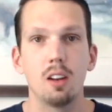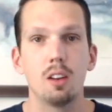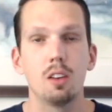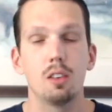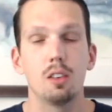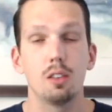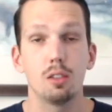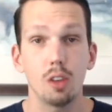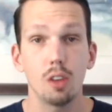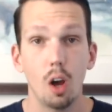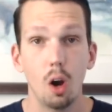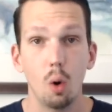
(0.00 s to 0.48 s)

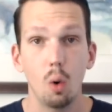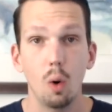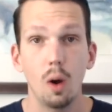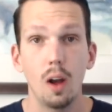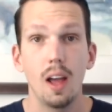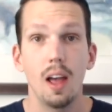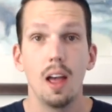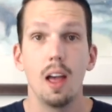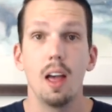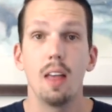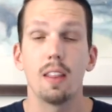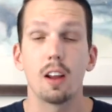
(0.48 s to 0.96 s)
So
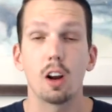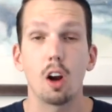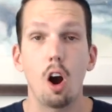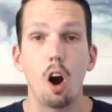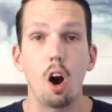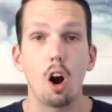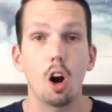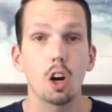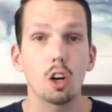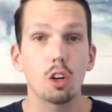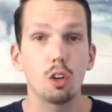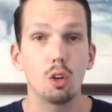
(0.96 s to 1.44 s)
there
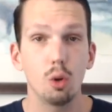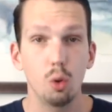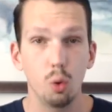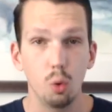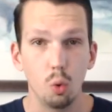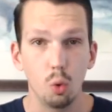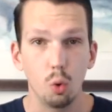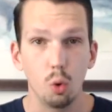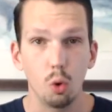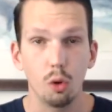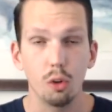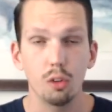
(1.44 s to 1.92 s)
are
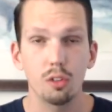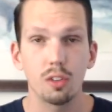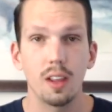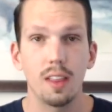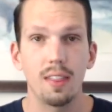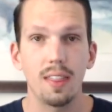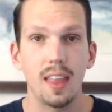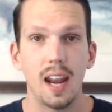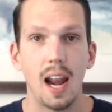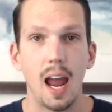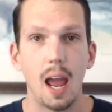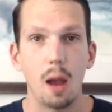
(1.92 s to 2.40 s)
tools
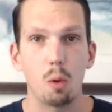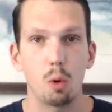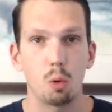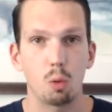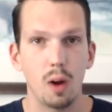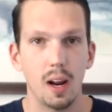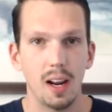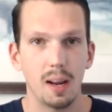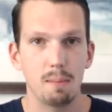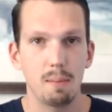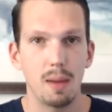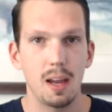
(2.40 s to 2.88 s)
that I would
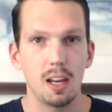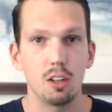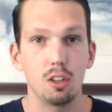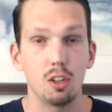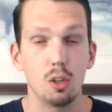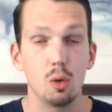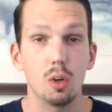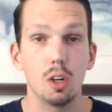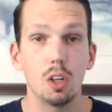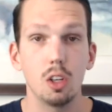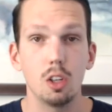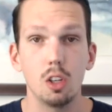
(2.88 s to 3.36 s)
recommend
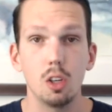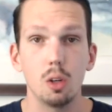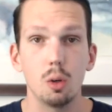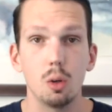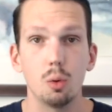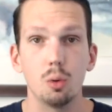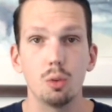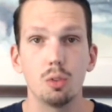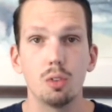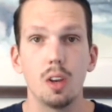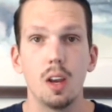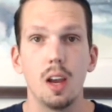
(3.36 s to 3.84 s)
you can
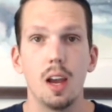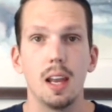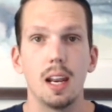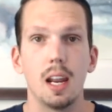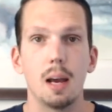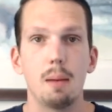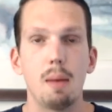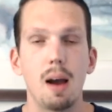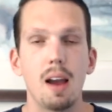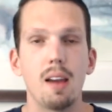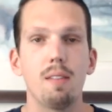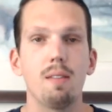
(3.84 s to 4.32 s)
use. Now,
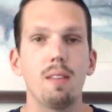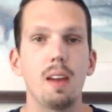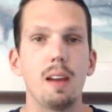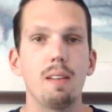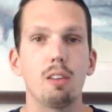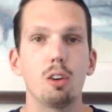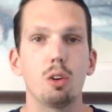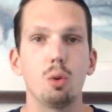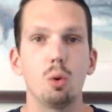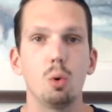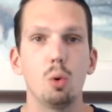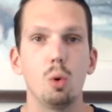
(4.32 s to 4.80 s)
my
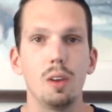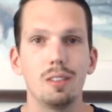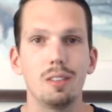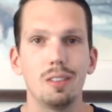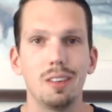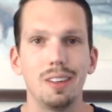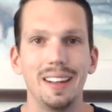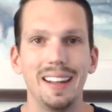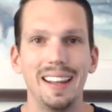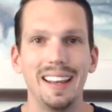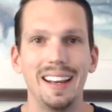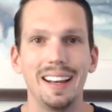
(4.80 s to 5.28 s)
favorite tool is
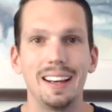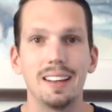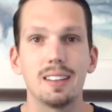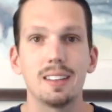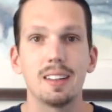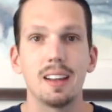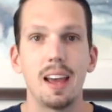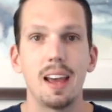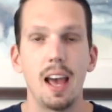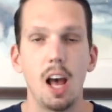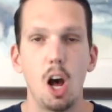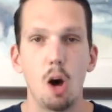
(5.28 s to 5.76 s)
Linked
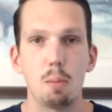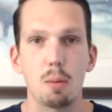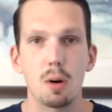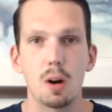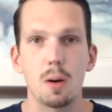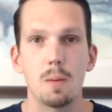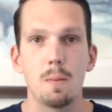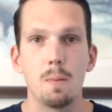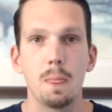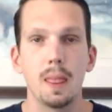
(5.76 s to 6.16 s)
Helper.